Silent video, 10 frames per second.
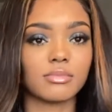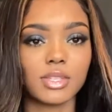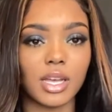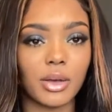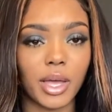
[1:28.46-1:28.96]

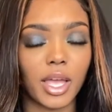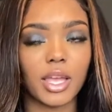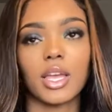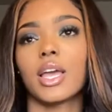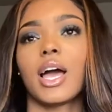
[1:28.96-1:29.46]
Okay.
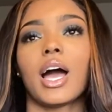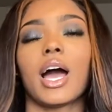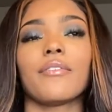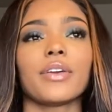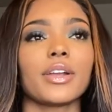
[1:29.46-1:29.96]

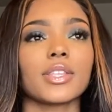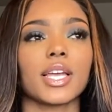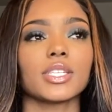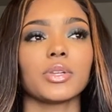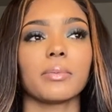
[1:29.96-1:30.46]
I figured
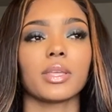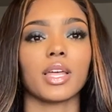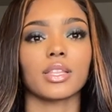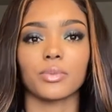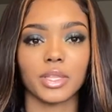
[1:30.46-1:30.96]
that you didn't mean
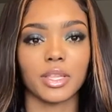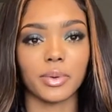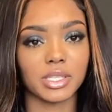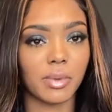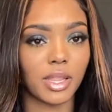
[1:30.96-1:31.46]
like really the
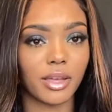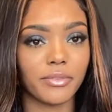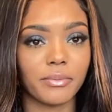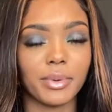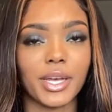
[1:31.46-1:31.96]
rest of my life.
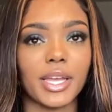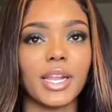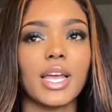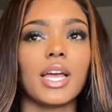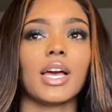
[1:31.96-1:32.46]
But
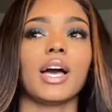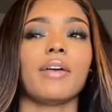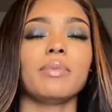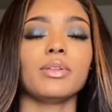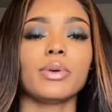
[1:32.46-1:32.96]

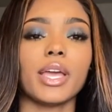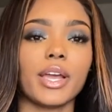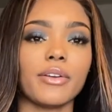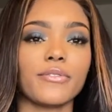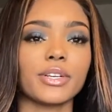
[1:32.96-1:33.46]
I've been doing
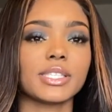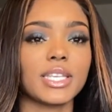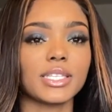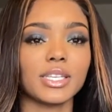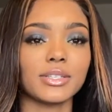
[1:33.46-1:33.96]
hair for
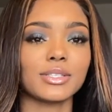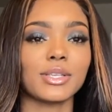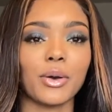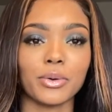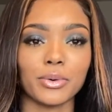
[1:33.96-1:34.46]
six years
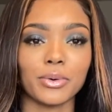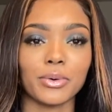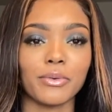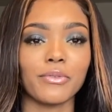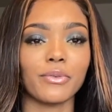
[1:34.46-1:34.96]

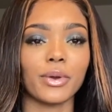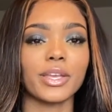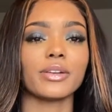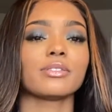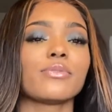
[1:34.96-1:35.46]
total, four
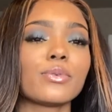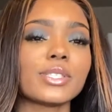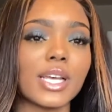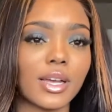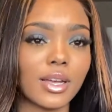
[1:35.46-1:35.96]
years full
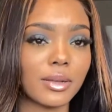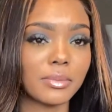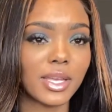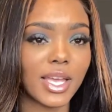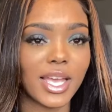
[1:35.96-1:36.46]
time.
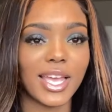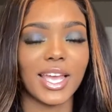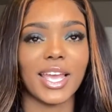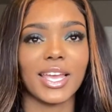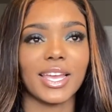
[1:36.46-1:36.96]

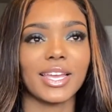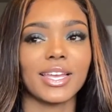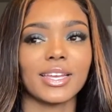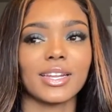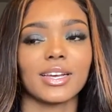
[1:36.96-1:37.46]

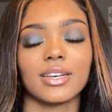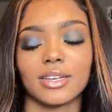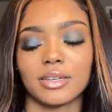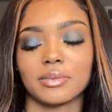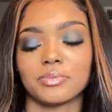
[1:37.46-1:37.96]
And
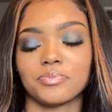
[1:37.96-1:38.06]
um,